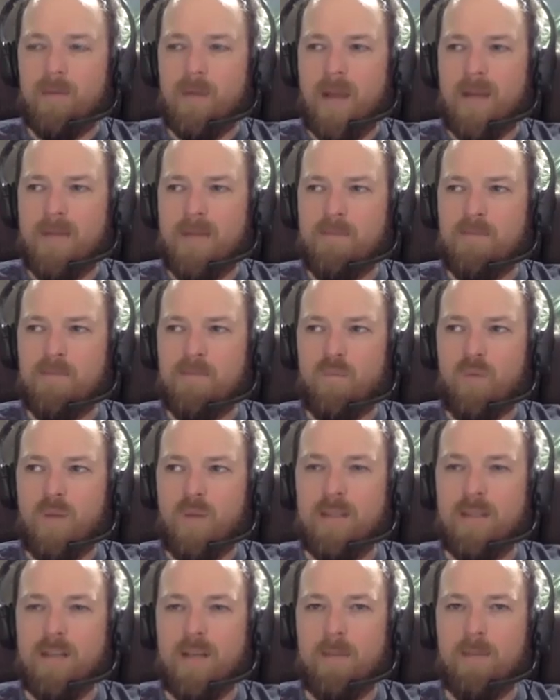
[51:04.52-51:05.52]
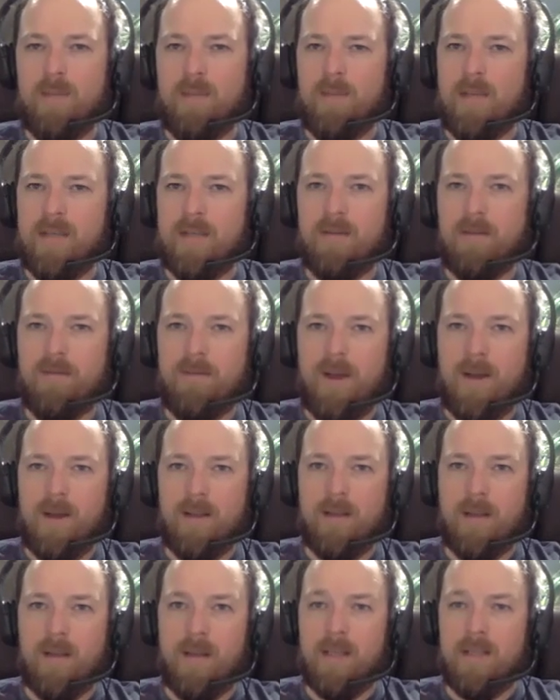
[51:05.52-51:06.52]
I'm raising up an eastern
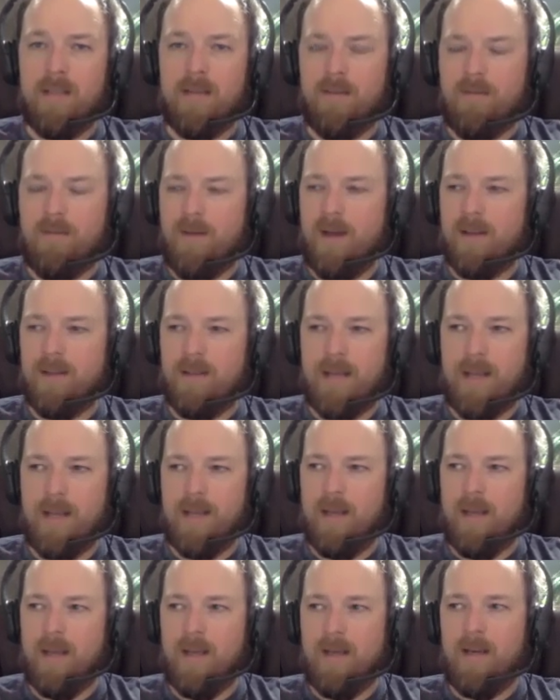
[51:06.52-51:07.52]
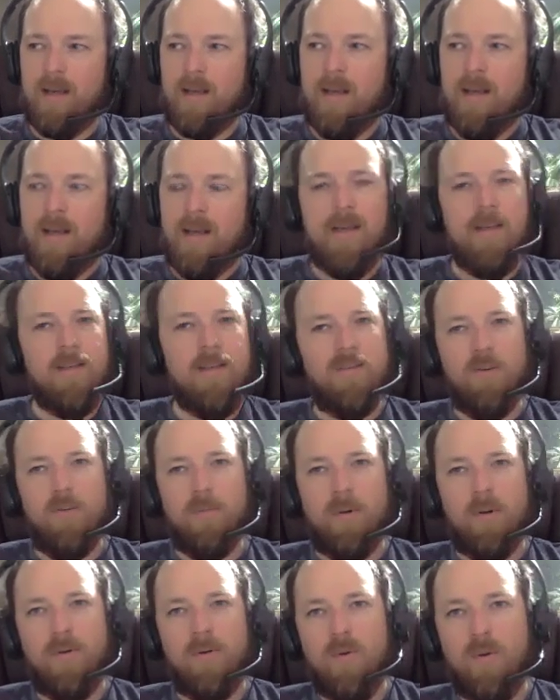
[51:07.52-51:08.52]
fox snake, and he's
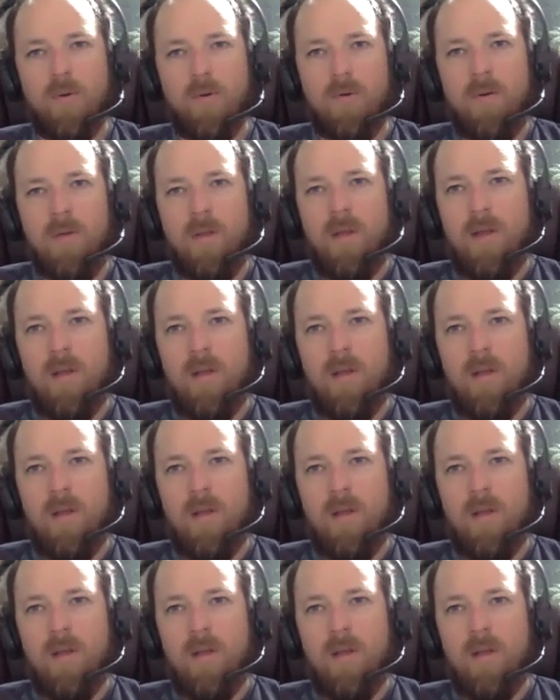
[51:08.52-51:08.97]
super cool.